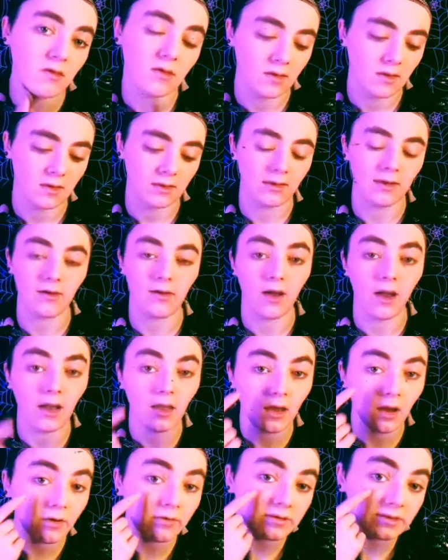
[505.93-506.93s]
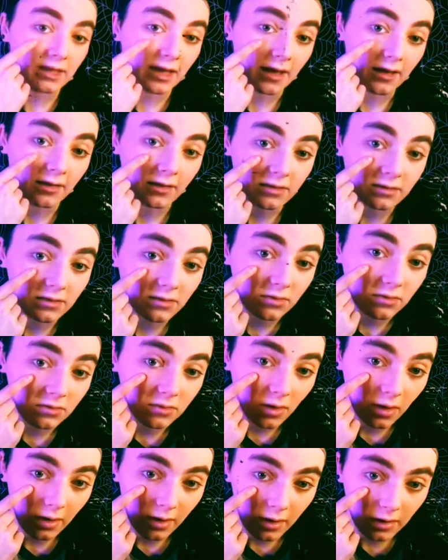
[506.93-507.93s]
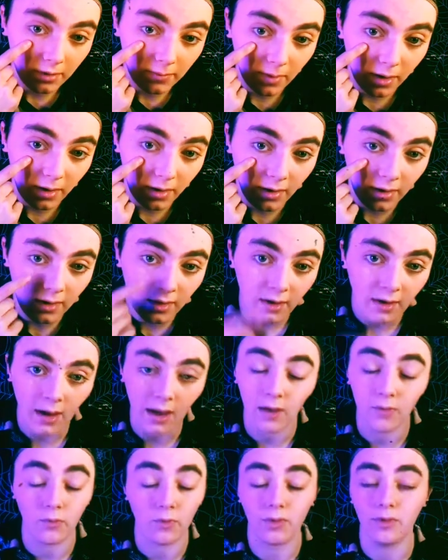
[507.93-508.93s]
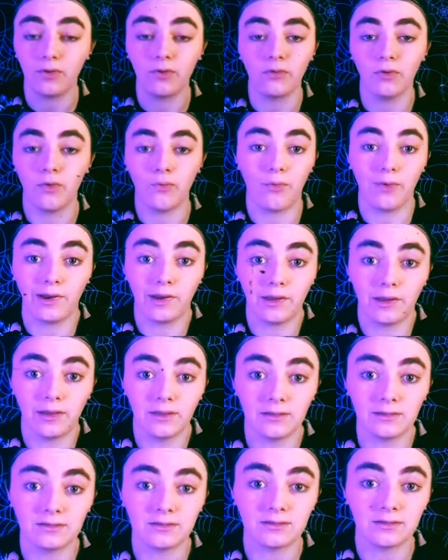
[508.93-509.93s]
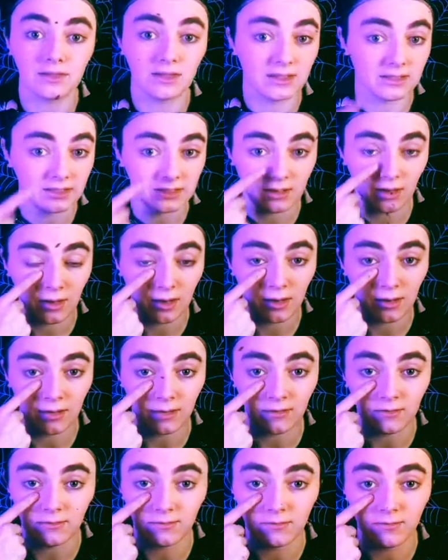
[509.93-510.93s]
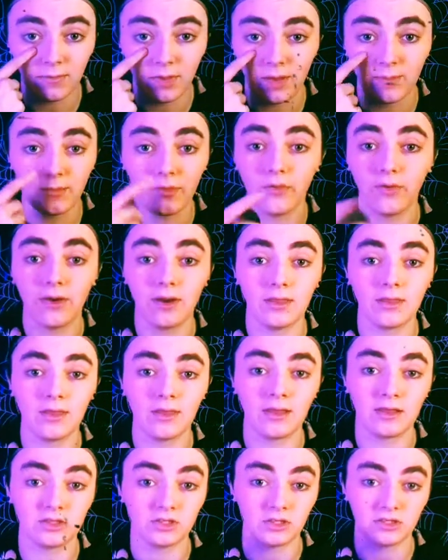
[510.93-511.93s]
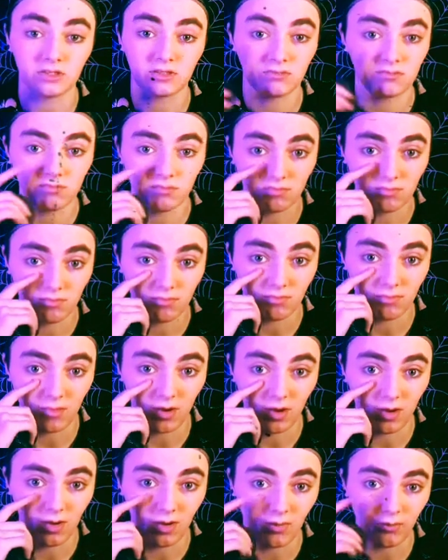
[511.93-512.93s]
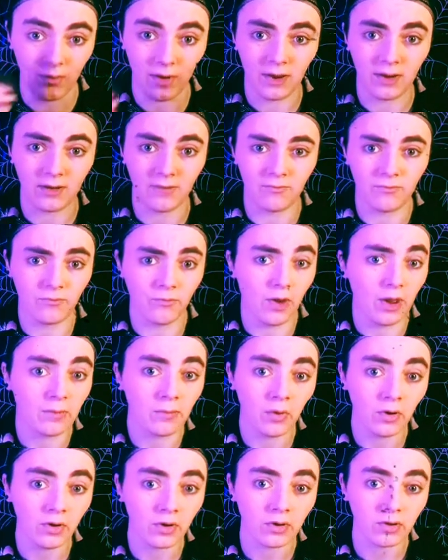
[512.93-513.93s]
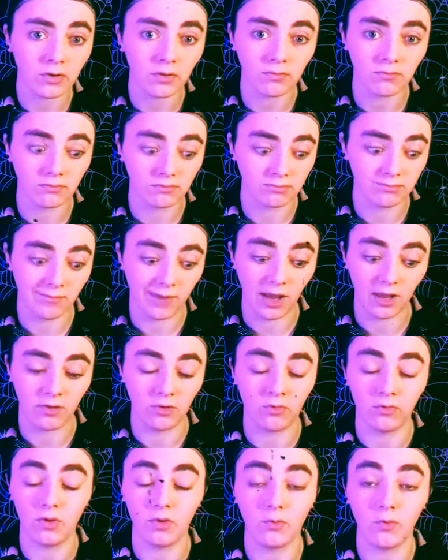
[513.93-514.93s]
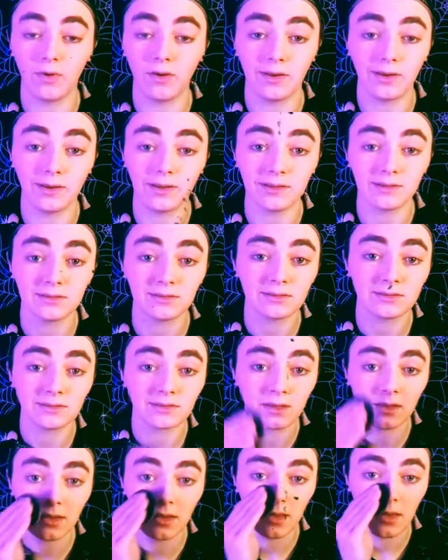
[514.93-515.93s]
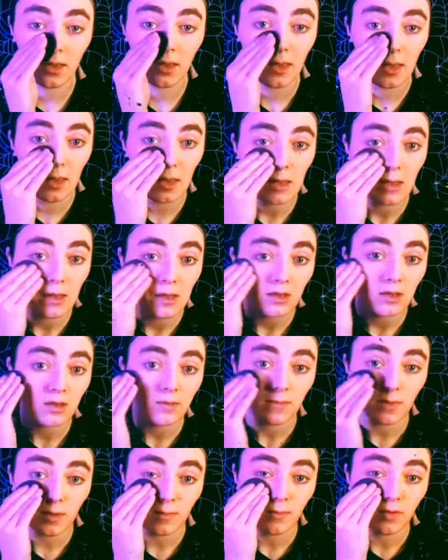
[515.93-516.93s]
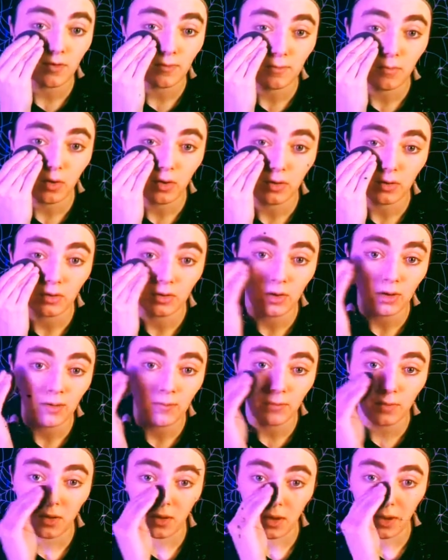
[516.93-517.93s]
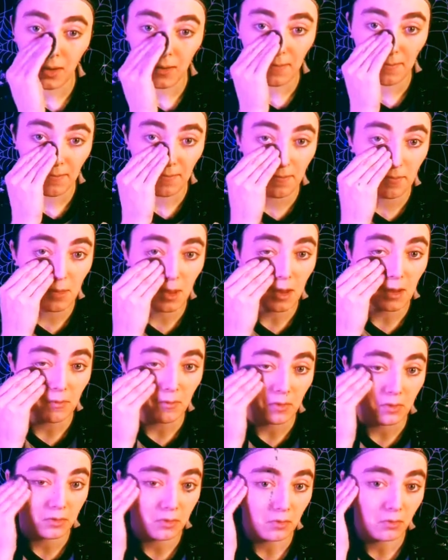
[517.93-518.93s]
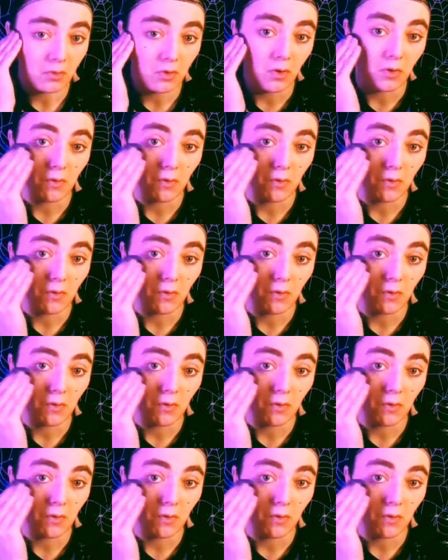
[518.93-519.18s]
Now, I always have this little dot under my eye. I really don't know what it is. It's not a pimple or anything. It's just a random red mark. I don't know what it is. Could be a birthmark or not, but I really don't know.